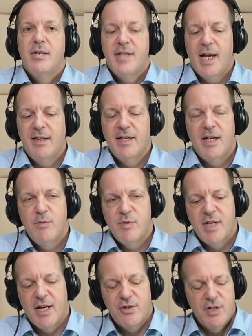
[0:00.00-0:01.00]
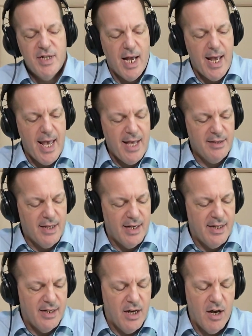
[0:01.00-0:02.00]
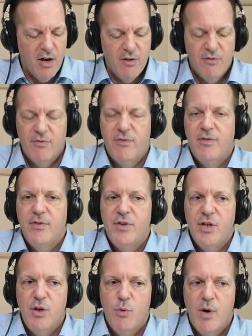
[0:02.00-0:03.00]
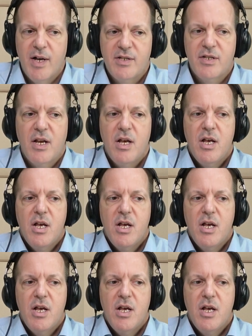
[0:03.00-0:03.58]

Thailand was actually an ally of the U.S.